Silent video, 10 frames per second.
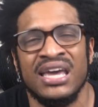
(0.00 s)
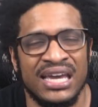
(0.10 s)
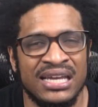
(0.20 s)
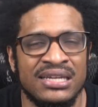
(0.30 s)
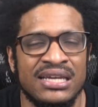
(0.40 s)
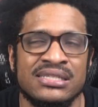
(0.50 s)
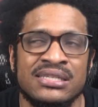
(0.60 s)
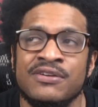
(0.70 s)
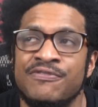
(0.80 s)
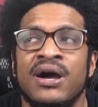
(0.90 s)
It did
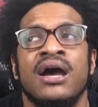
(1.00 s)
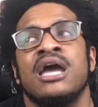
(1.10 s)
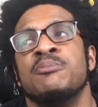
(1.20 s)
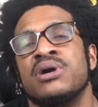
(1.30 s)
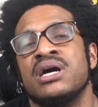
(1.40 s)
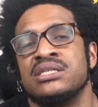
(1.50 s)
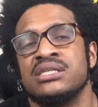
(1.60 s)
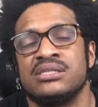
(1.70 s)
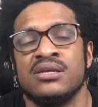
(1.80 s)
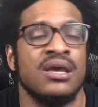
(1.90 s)
seem fine, but
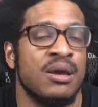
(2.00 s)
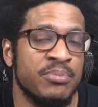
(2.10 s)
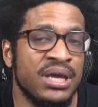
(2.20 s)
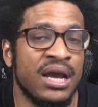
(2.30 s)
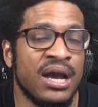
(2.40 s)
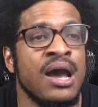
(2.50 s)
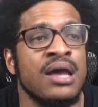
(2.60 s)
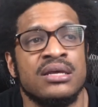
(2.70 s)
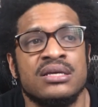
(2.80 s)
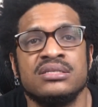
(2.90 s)
just being
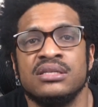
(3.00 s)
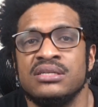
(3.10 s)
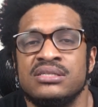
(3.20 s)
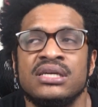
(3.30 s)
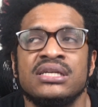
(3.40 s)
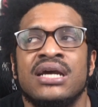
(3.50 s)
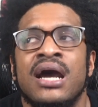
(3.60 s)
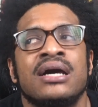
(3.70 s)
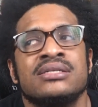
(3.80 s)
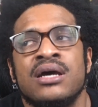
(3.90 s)
honest, the
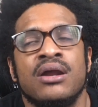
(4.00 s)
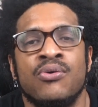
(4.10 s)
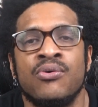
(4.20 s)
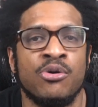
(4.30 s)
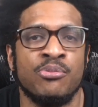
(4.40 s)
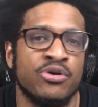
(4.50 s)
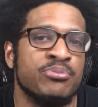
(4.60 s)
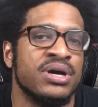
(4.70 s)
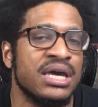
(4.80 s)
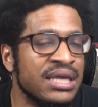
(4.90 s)
CGI is not horrible,
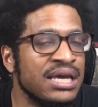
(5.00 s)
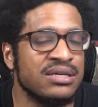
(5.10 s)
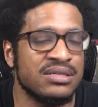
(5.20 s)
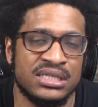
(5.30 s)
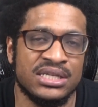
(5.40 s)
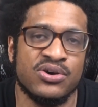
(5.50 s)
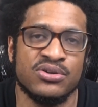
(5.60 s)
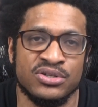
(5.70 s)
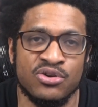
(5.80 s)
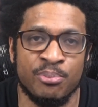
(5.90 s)
but they could still
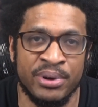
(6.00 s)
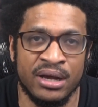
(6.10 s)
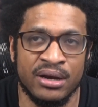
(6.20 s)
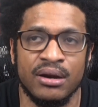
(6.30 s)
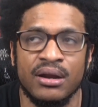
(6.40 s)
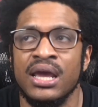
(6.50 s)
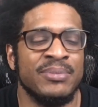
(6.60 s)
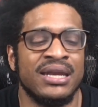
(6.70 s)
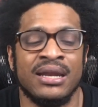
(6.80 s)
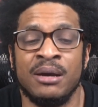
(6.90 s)
do better. And
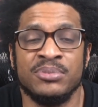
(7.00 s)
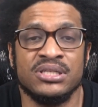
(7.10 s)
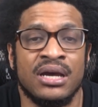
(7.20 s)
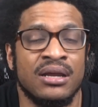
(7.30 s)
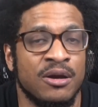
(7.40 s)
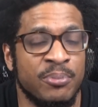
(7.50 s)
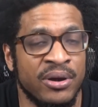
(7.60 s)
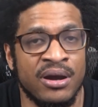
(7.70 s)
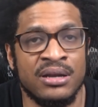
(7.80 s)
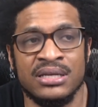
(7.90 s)
meaning, I'm just kind of
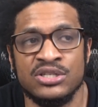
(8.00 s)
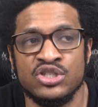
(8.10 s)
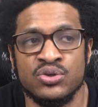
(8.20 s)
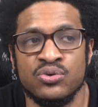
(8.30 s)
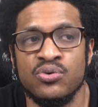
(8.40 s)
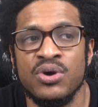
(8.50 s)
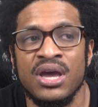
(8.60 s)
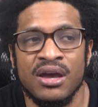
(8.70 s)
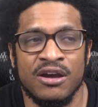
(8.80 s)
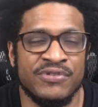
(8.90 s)
comparing this to
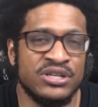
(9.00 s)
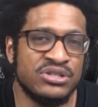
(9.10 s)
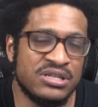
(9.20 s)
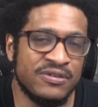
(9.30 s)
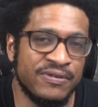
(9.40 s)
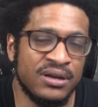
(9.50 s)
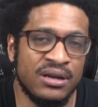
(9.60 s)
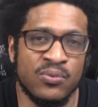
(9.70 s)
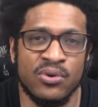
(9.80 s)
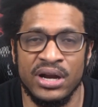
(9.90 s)
Avengers
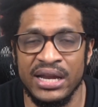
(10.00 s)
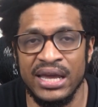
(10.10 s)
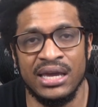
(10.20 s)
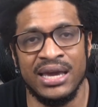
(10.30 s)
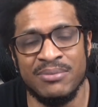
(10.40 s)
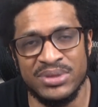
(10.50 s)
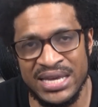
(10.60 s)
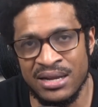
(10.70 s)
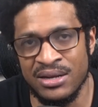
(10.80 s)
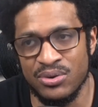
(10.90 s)
Infinity War and Endgame
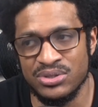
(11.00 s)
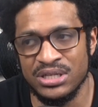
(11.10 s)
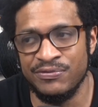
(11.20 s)
Thanos.